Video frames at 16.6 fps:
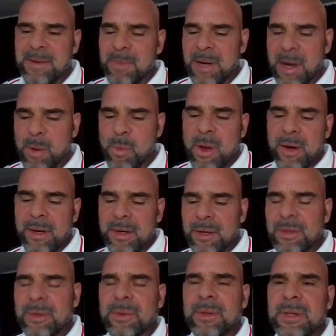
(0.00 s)
but I wanted
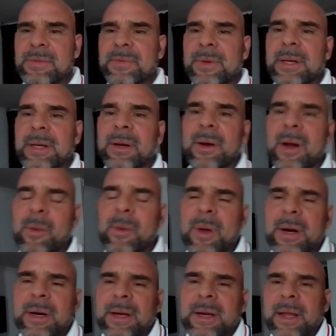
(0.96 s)
to do this video. I
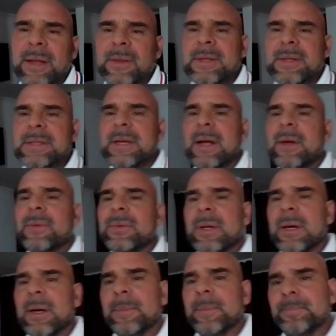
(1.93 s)
wanted to get this out
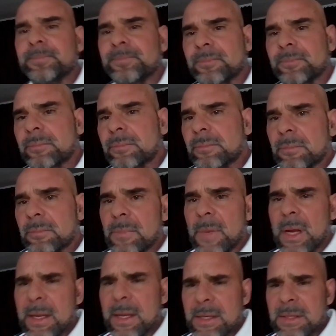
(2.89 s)
there.
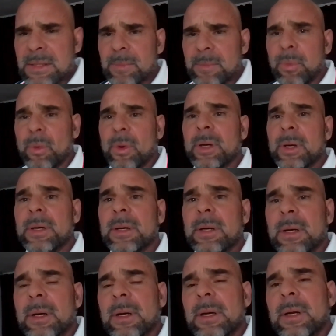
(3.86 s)
It is important
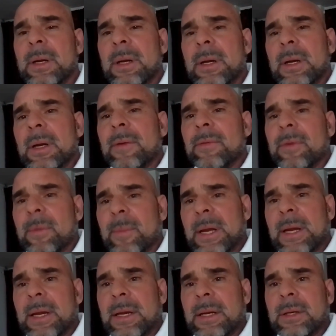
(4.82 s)
for
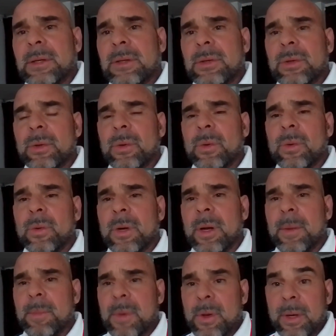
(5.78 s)
me to
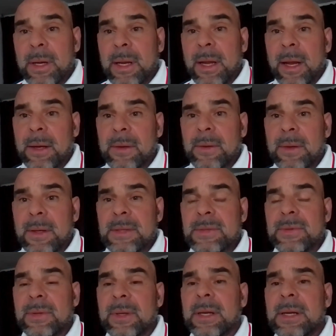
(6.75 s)
communicate
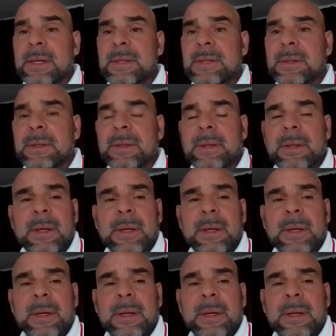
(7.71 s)
these things